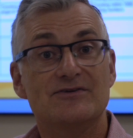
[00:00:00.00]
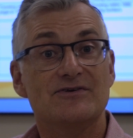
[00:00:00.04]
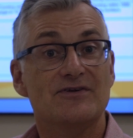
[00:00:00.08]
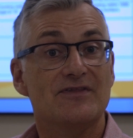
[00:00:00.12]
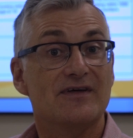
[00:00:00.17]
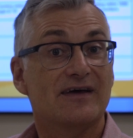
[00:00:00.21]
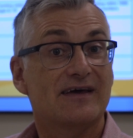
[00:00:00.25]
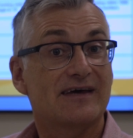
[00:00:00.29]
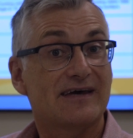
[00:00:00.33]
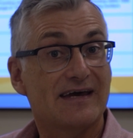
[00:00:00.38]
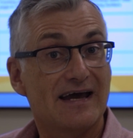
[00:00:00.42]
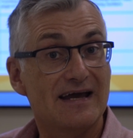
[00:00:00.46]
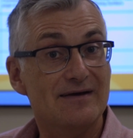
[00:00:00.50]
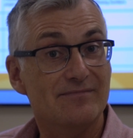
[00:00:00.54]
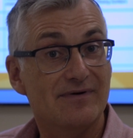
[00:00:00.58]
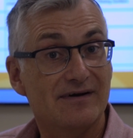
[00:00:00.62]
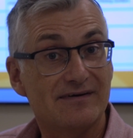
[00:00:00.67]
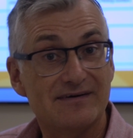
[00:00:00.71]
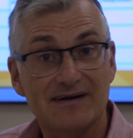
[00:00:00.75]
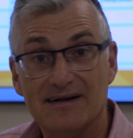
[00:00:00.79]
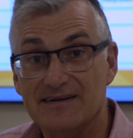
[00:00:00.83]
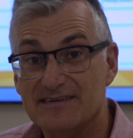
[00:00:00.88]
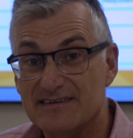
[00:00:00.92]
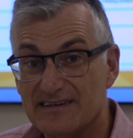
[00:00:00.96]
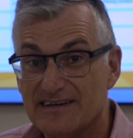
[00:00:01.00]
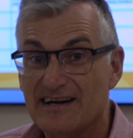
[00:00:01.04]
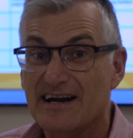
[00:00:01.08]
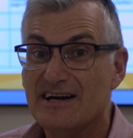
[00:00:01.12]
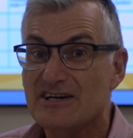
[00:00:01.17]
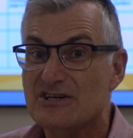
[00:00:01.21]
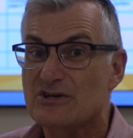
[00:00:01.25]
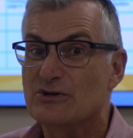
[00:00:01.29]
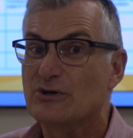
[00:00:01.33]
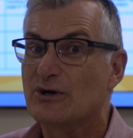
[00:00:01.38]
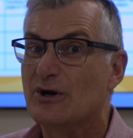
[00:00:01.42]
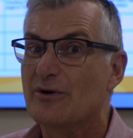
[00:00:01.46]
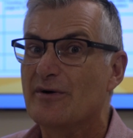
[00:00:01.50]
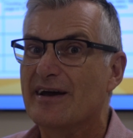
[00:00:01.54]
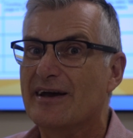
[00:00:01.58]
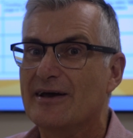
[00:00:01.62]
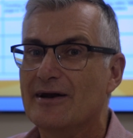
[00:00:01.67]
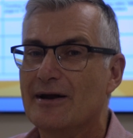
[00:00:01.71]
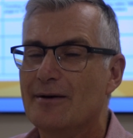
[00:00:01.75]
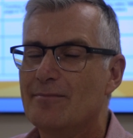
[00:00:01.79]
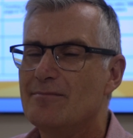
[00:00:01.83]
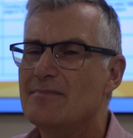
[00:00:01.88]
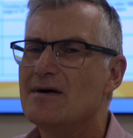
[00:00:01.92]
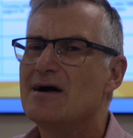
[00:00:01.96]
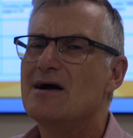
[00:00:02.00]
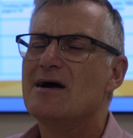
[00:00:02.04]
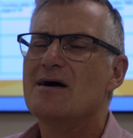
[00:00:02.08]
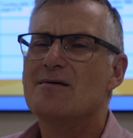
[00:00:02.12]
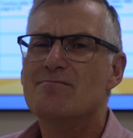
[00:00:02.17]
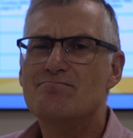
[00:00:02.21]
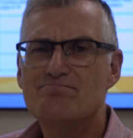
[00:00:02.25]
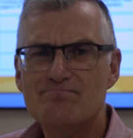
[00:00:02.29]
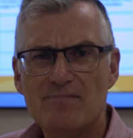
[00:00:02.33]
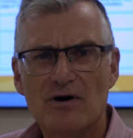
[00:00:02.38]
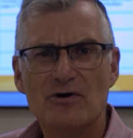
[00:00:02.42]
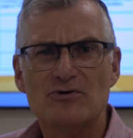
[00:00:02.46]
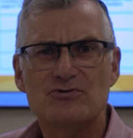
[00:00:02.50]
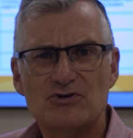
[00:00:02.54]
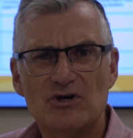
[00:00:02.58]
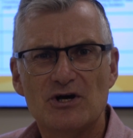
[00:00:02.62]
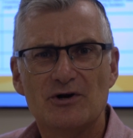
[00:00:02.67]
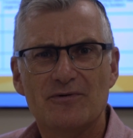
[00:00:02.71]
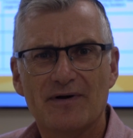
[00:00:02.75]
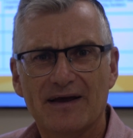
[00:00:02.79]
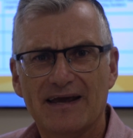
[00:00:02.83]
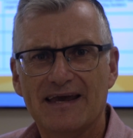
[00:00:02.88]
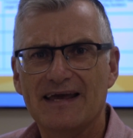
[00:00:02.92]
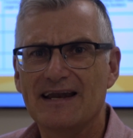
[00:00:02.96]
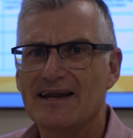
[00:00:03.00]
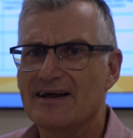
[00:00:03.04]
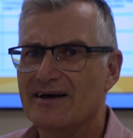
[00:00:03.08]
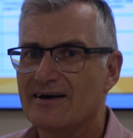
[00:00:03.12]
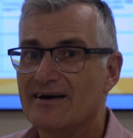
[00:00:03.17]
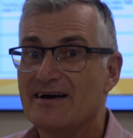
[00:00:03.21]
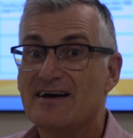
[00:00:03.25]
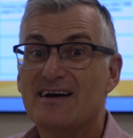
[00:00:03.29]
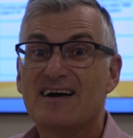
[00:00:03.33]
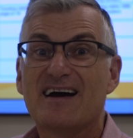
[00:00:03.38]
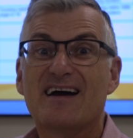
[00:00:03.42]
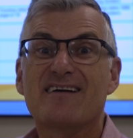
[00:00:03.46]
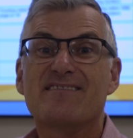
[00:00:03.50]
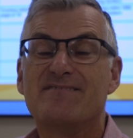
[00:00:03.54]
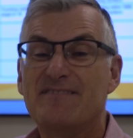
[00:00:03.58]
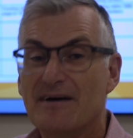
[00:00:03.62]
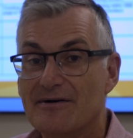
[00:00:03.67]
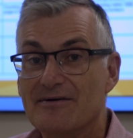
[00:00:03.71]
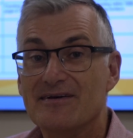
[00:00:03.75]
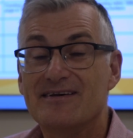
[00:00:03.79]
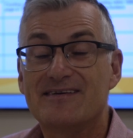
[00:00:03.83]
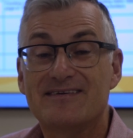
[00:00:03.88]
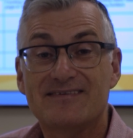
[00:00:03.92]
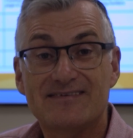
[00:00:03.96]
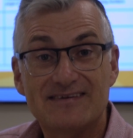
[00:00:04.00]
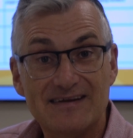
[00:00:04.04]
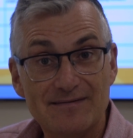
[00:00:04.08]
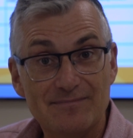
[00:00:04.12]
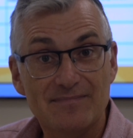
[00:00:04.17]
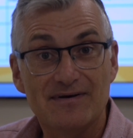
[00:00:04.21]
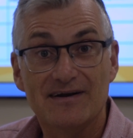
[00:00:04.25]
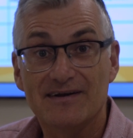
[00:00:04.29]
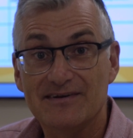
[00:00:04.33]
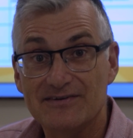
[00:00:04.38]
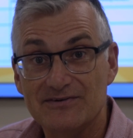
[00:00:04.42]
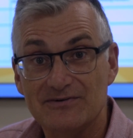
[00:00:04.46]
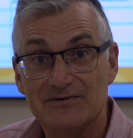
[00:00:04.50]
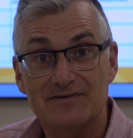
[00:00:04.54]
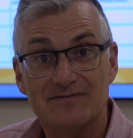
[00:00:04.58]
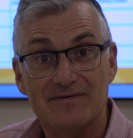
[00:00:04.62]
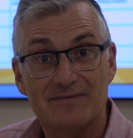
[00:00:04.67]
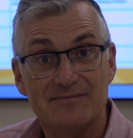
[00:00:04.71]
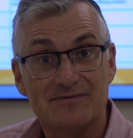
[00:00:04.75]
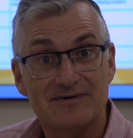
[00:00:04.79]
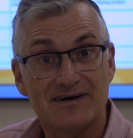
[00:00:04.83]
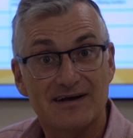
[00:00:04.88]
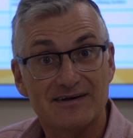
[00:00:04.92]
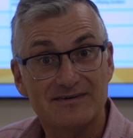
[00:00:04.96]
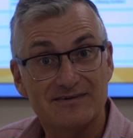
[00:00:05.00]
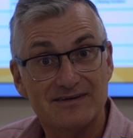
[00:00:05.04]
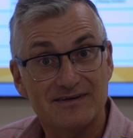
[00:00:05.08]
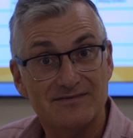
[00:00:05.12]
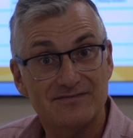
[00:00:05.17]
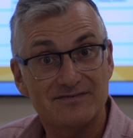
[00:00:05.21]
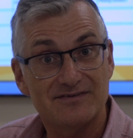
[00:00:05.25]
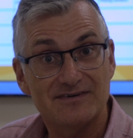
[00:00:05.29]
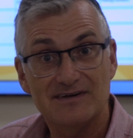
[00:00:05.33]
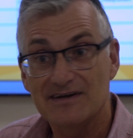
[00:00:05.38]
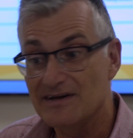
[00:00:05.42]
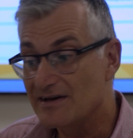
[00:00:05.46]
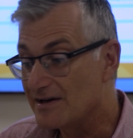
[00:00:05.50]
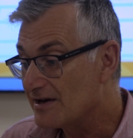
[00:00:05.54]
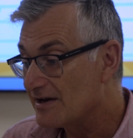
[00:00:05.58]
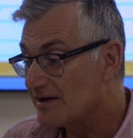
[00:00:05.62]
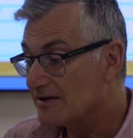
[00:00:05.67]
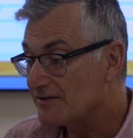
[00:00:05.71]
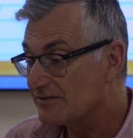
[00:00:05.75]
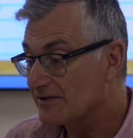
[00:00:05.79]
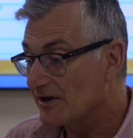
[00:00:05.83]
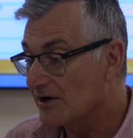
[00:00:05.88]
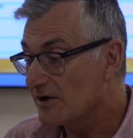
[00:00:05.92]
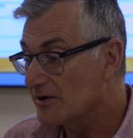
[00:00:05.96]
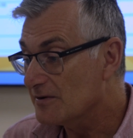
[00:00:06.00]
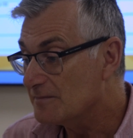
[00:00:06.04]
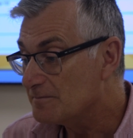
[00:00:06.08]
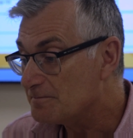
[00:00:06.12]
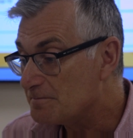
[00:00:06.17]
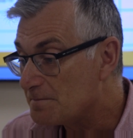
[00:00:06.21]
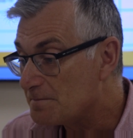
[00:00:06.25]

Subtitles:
to the Cambridge International curriculum, most curricula have very similar sort of objectives. So